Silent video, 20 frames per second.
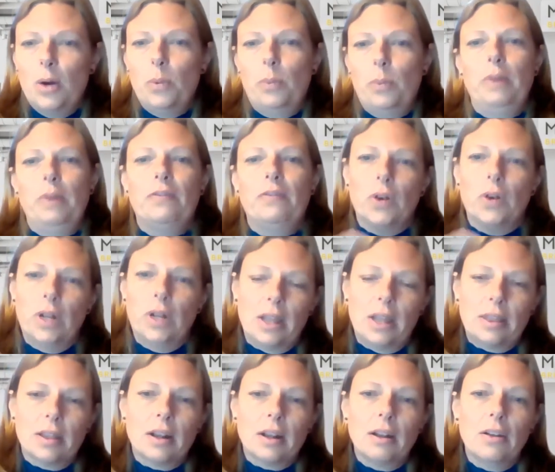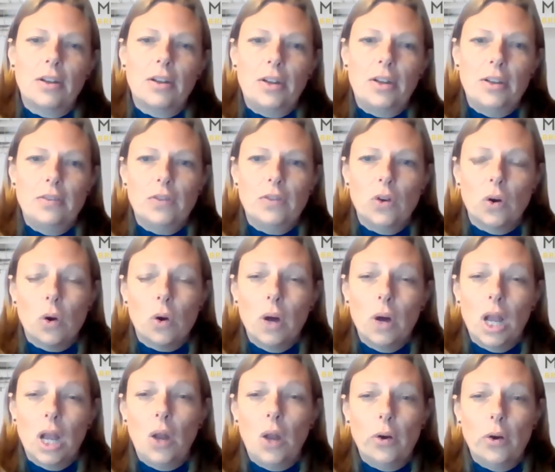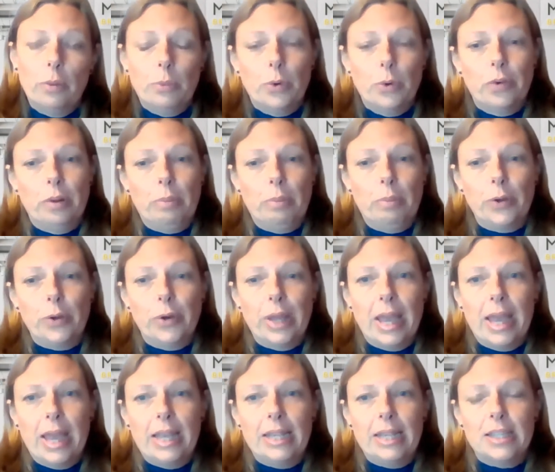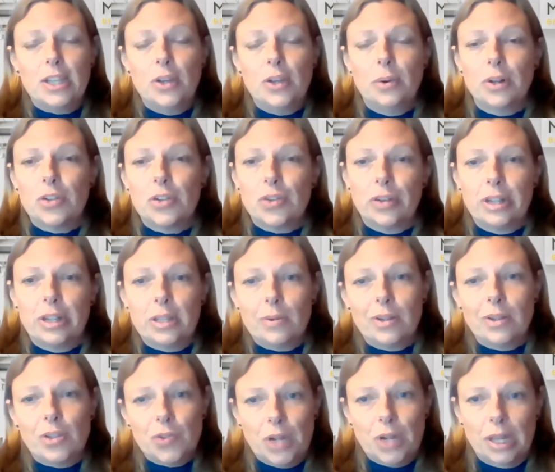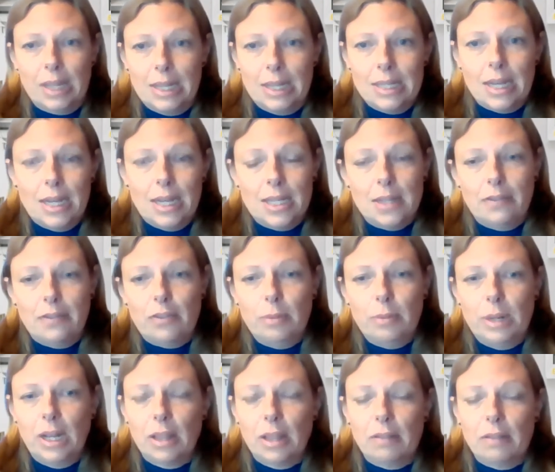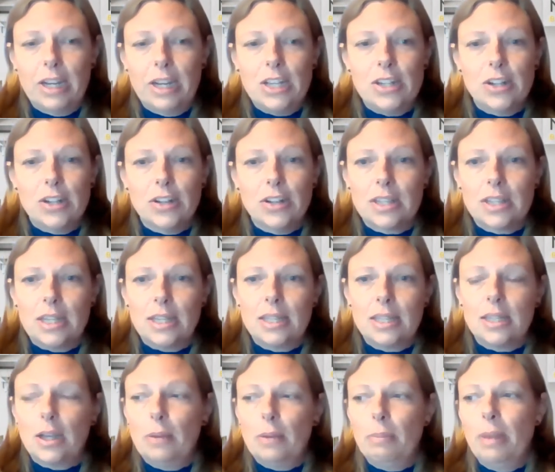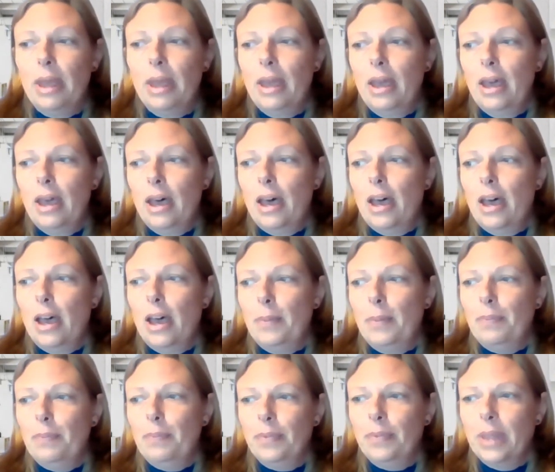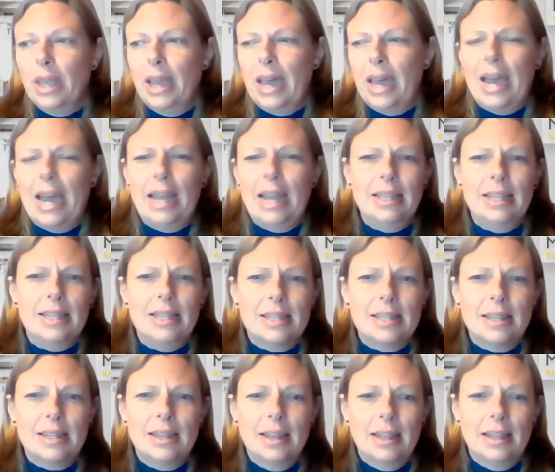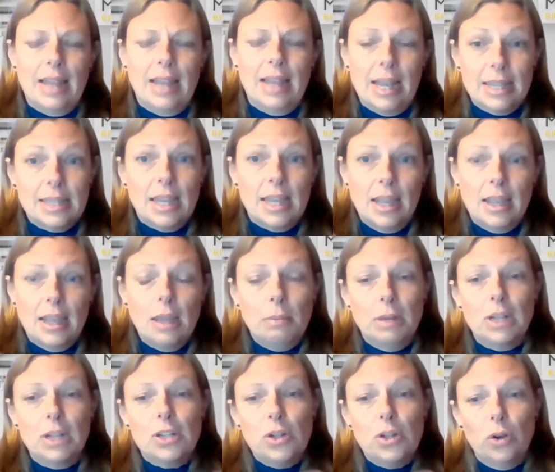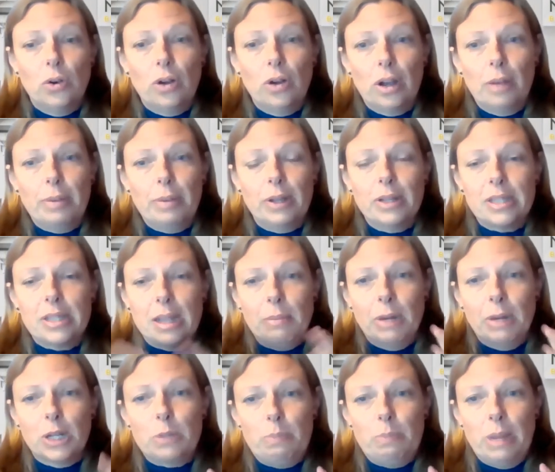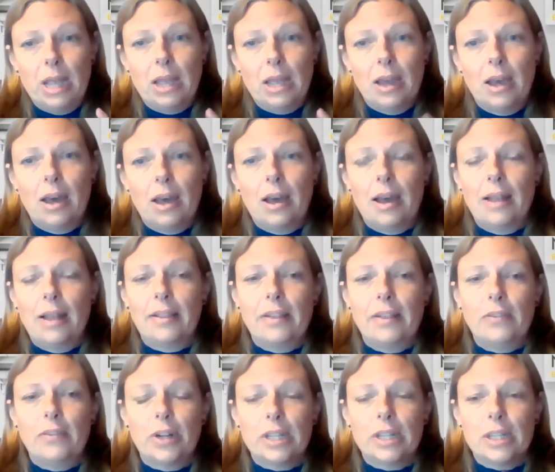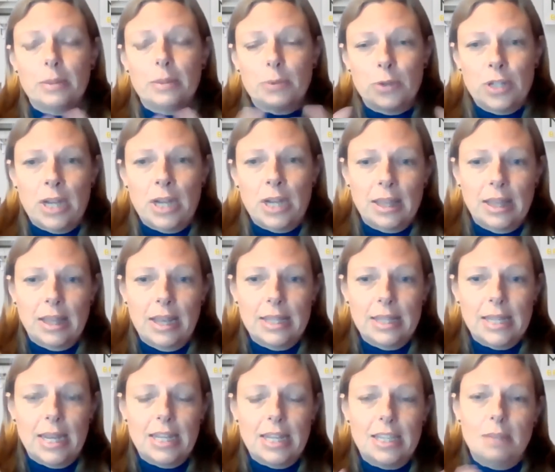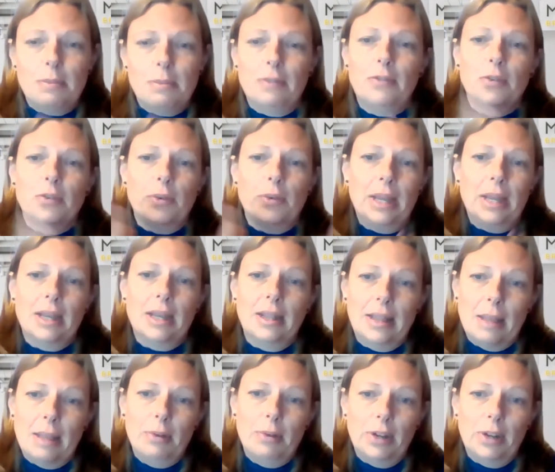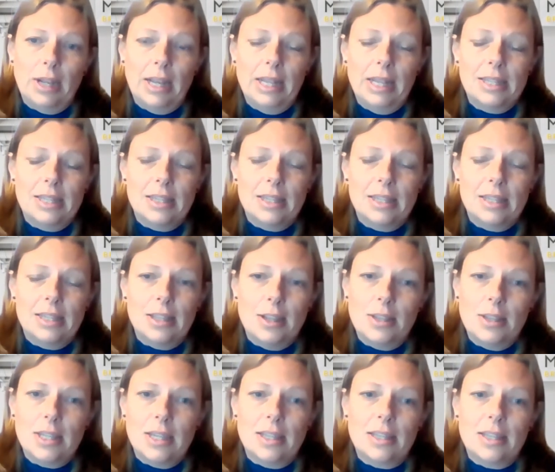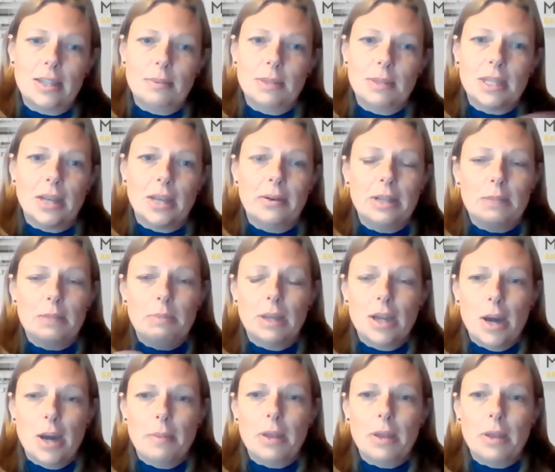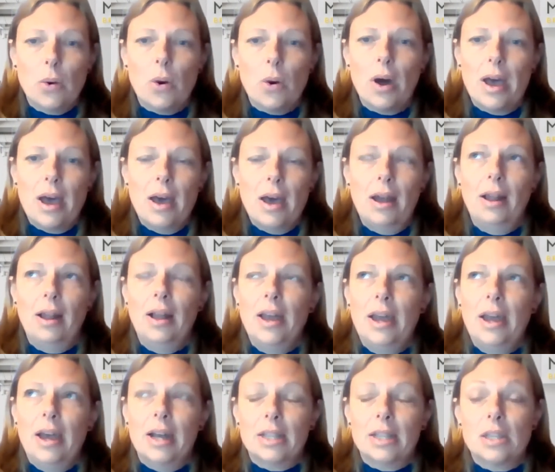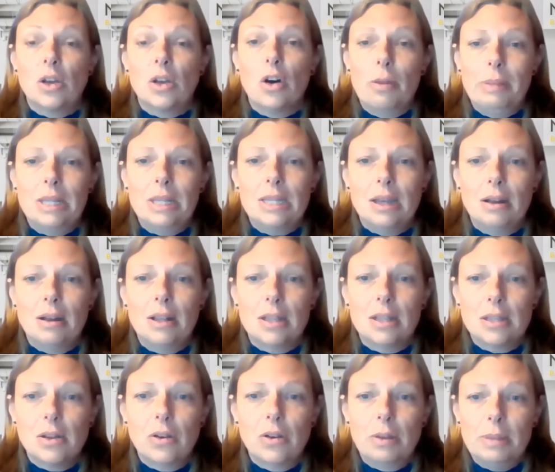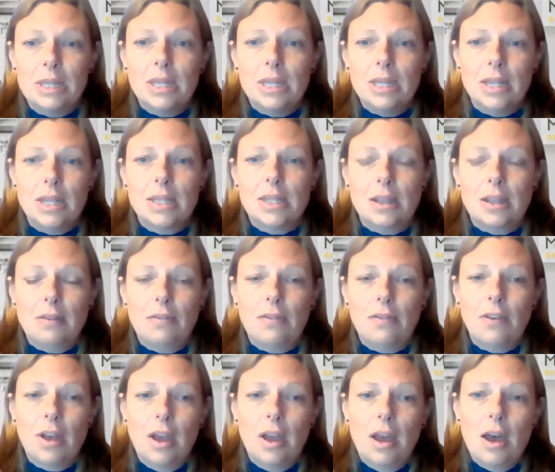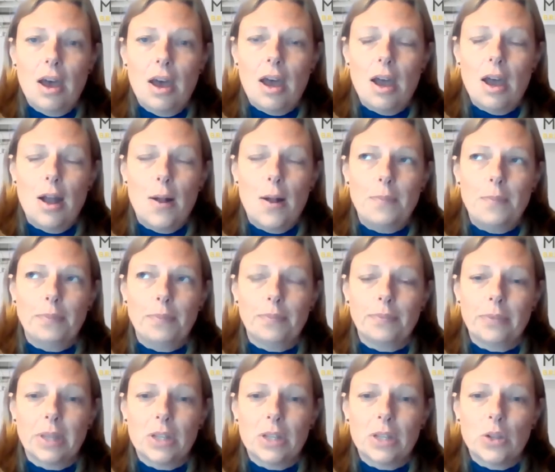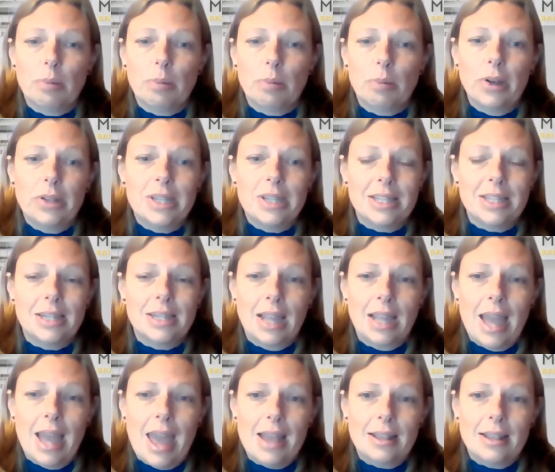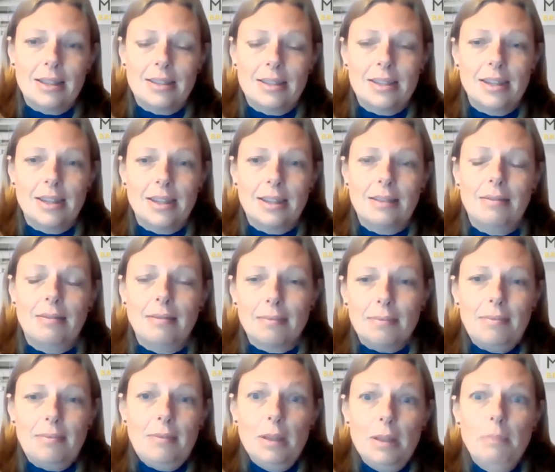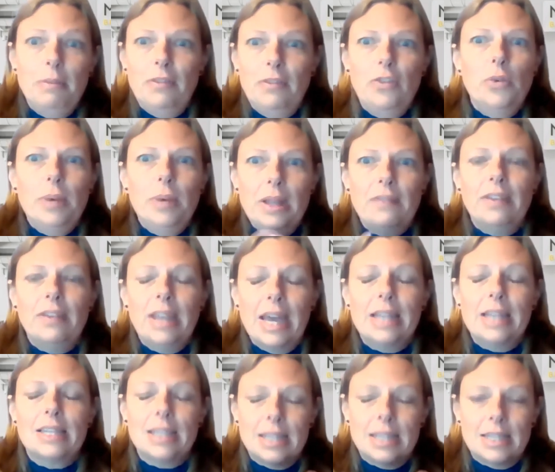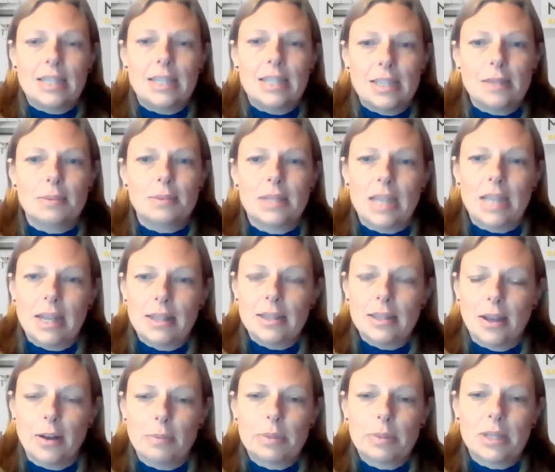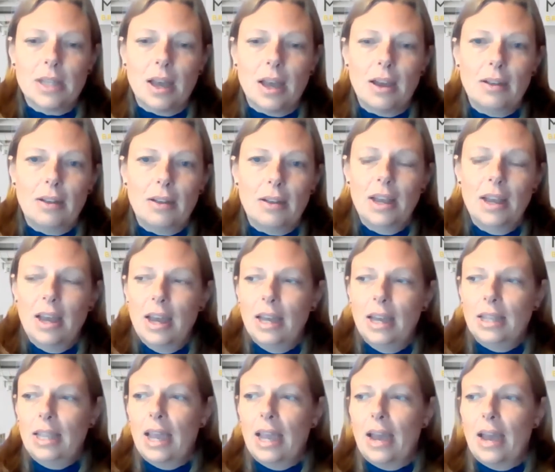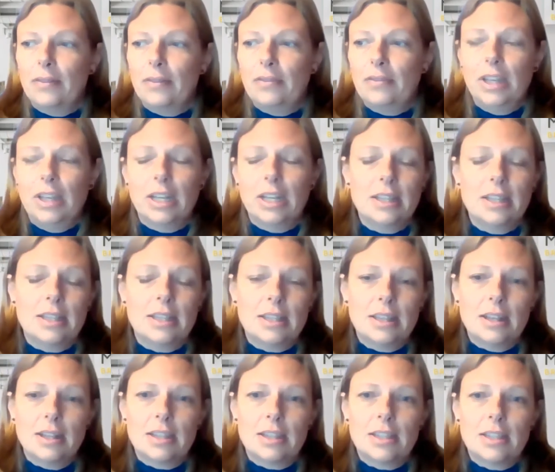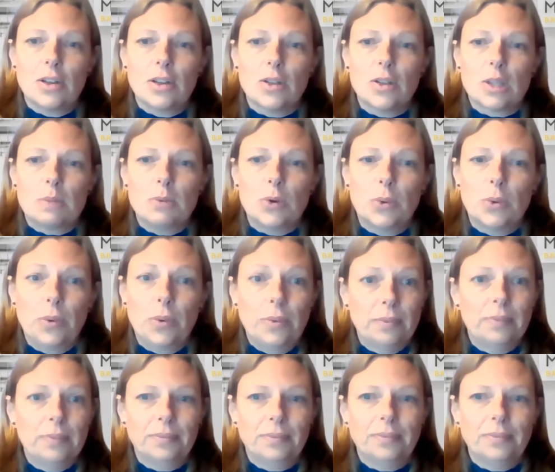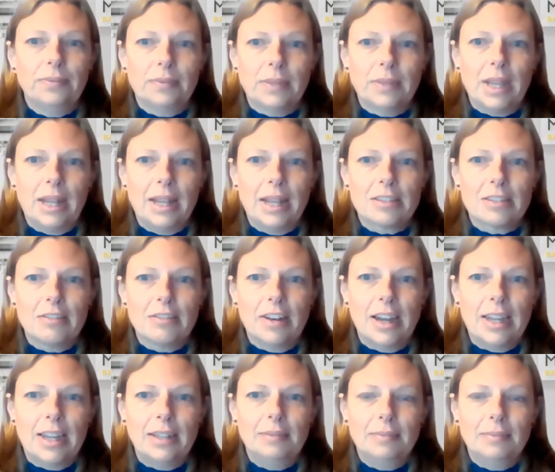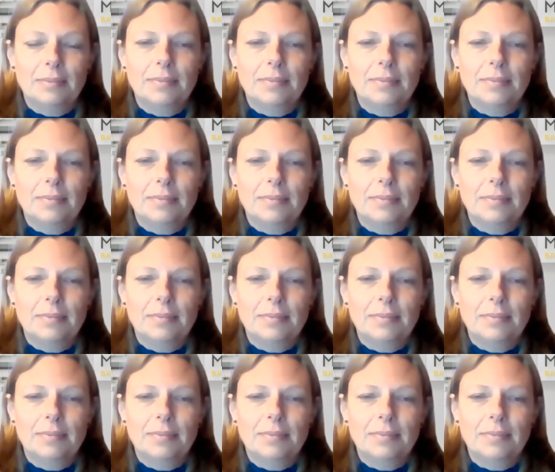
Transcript: We've got another client who've got quite a lot more employees who are trying to extract their data from another HR system. And that's taking much longer because they're much bigger and they've got to double check that data before we can then put it into the new system. So it's becoming quite a time intensive sort of process to get to before we even get to the system setup. So yeah, if you can start small, then that's great.